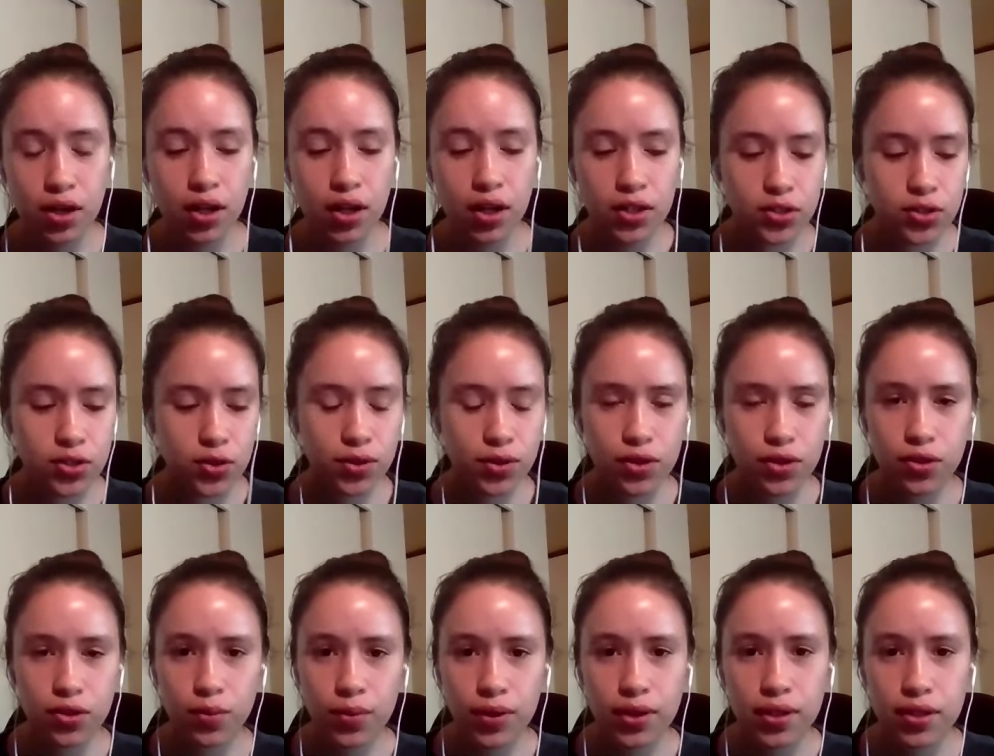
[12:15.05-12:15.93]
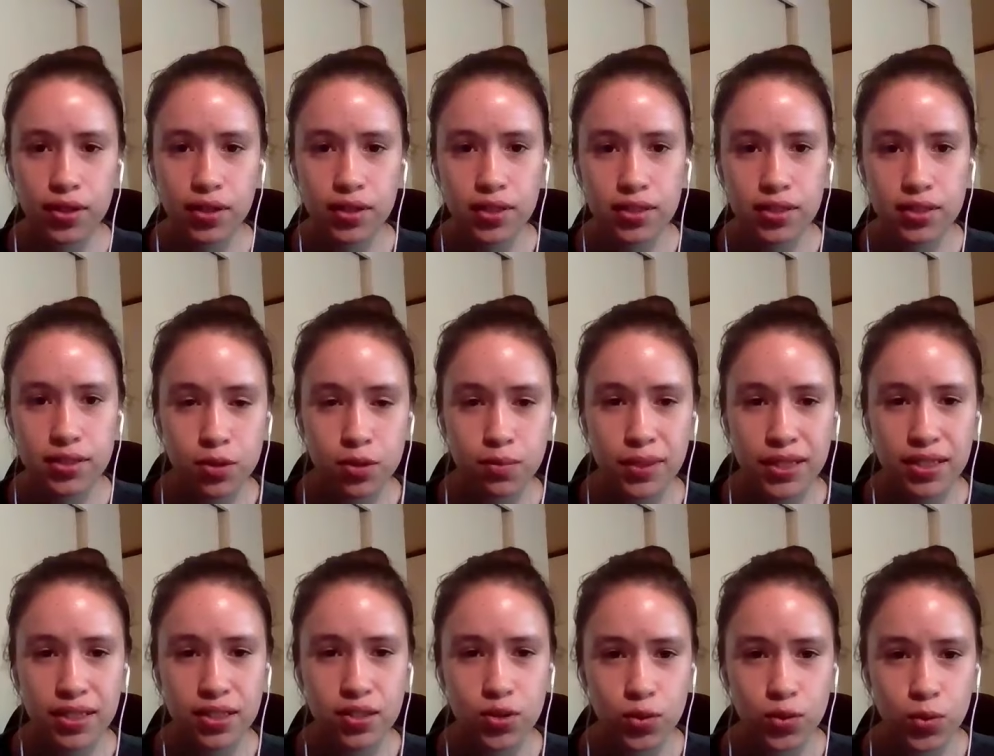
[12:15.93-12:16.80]
Also, another way is
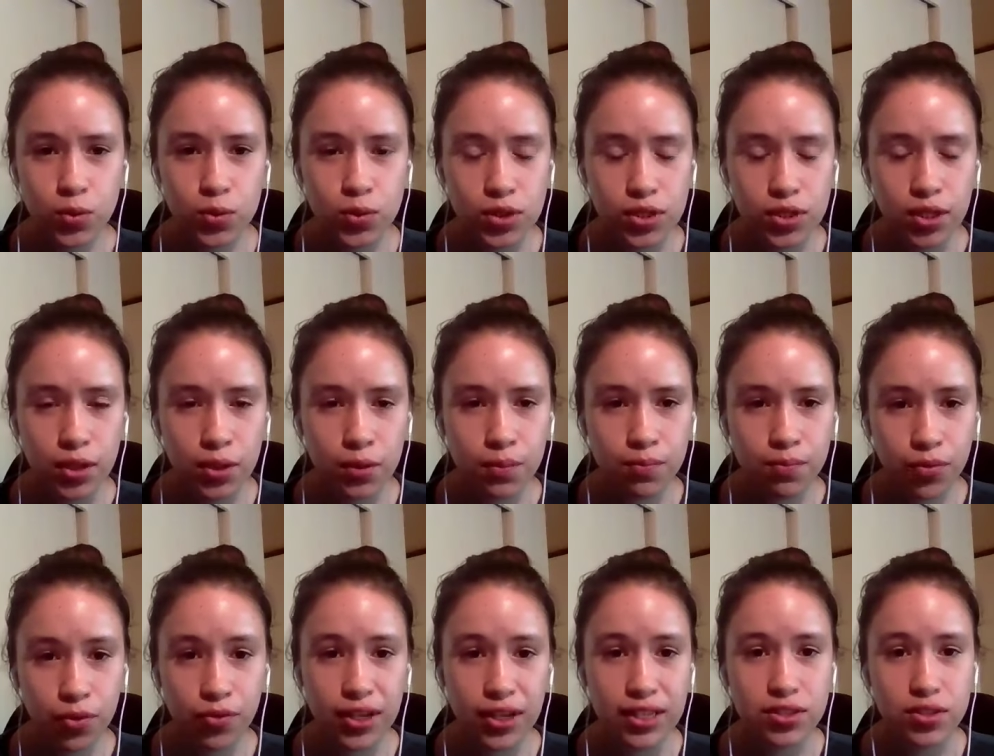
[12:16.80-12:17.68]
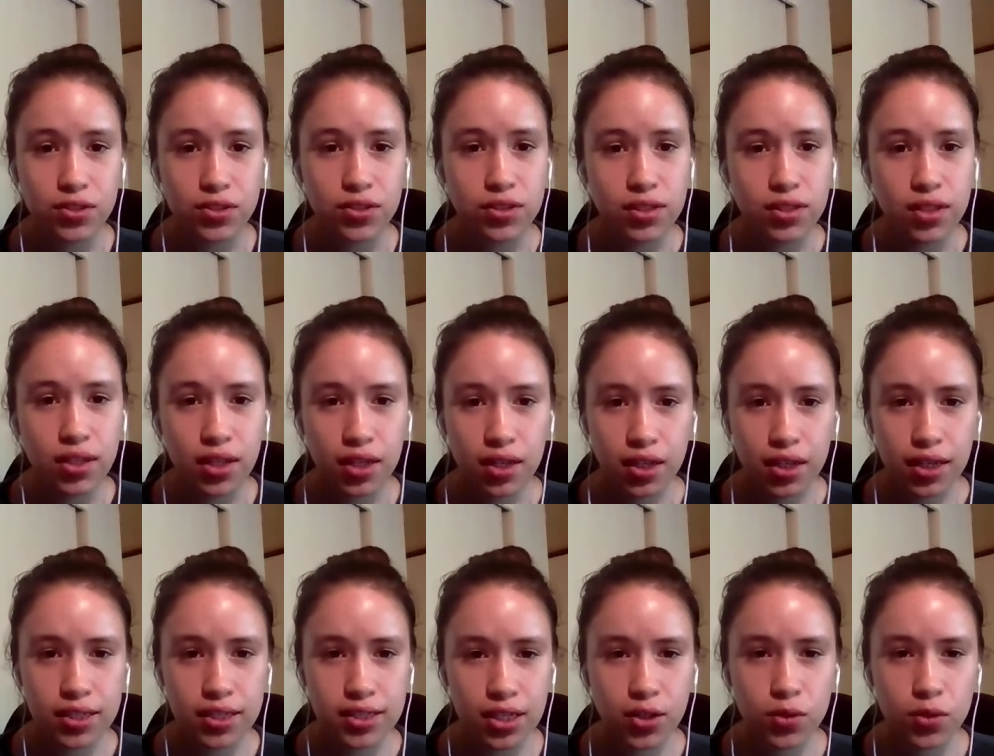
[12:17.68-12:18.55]
speaking to some professors
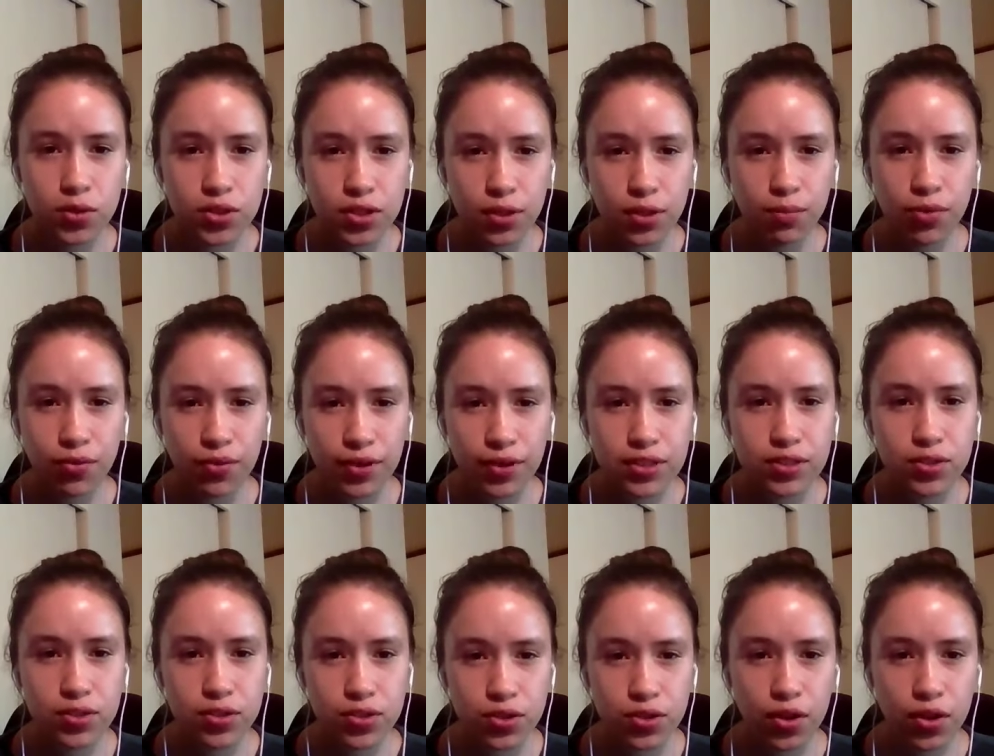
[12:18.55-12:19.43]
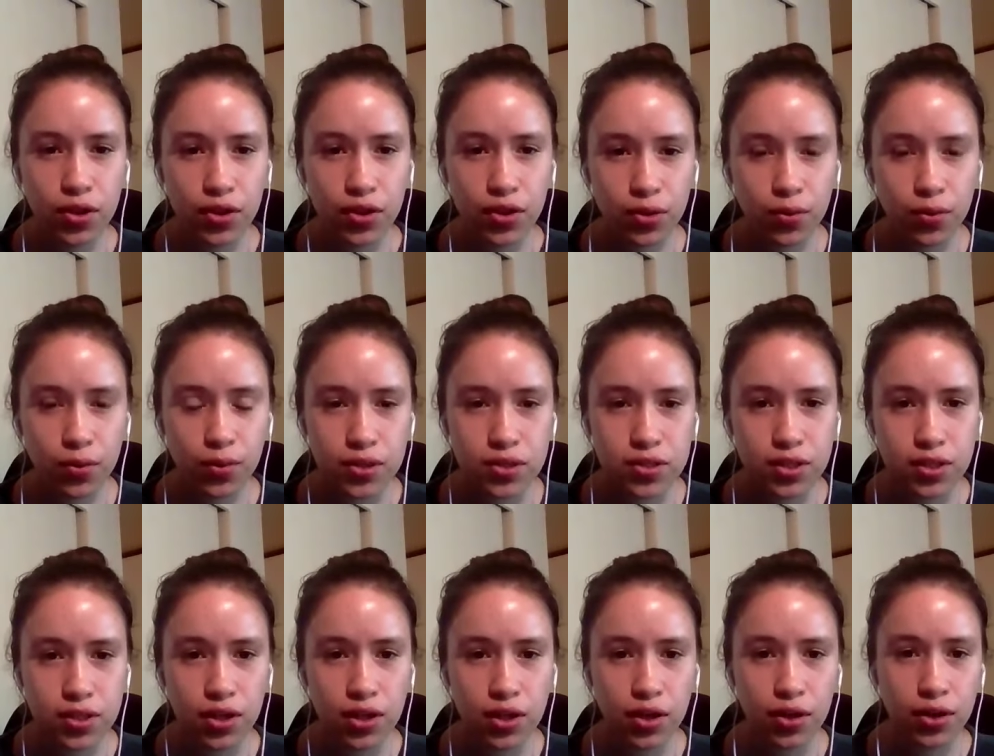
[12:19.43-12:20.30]
because I know some professors are the ones
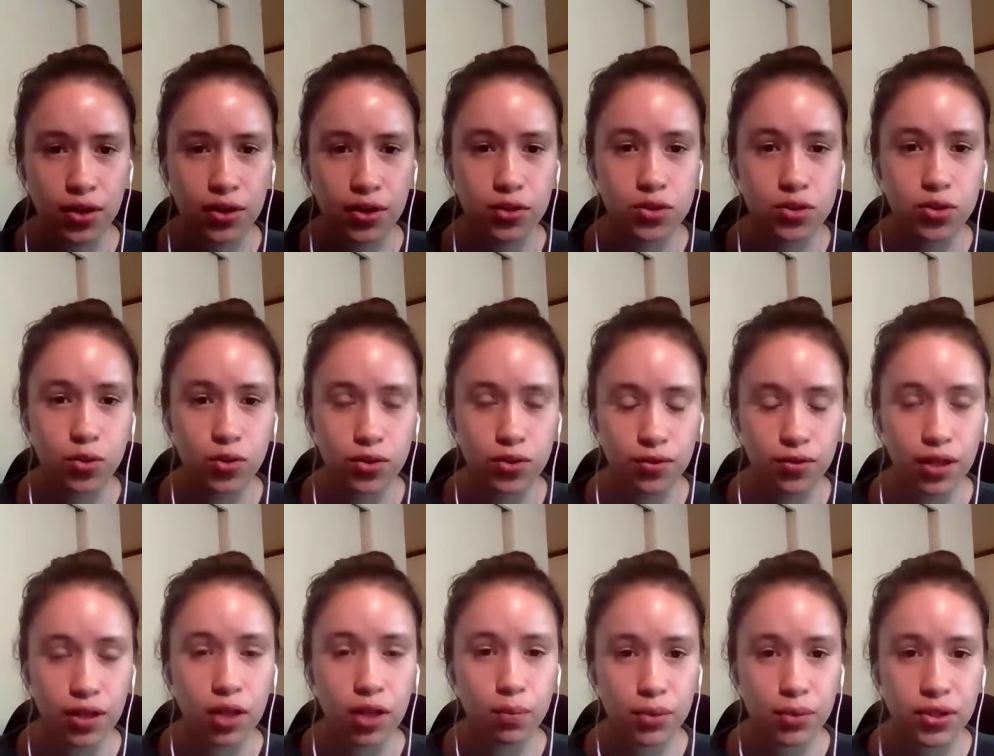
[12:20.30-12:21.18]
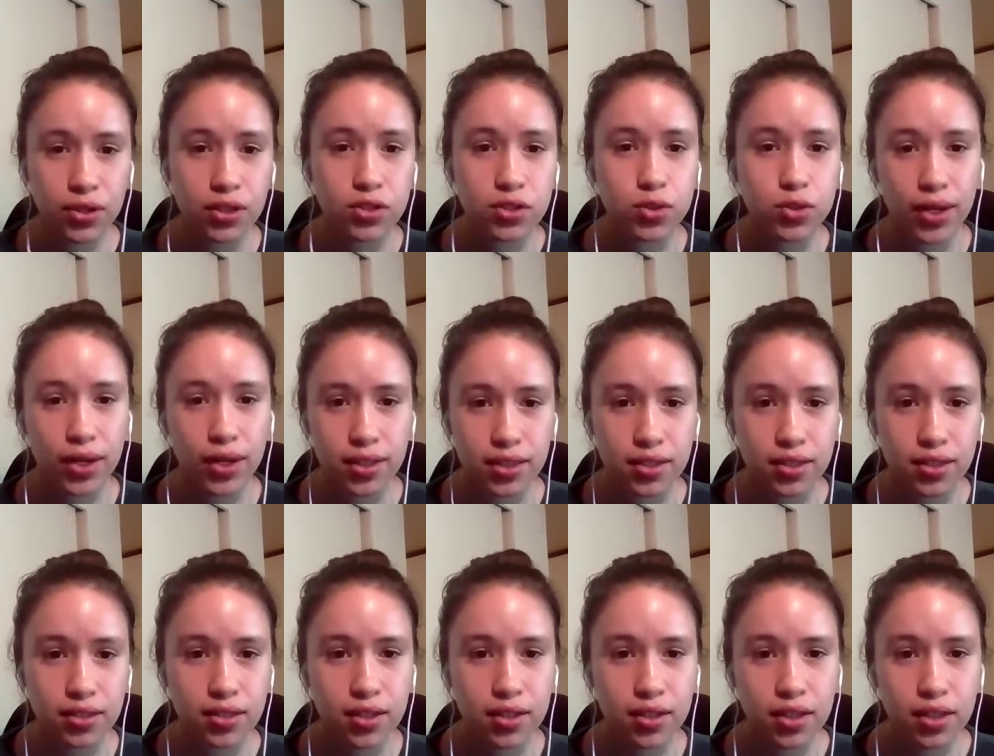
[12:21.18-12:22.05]
that are sort of helping and directing,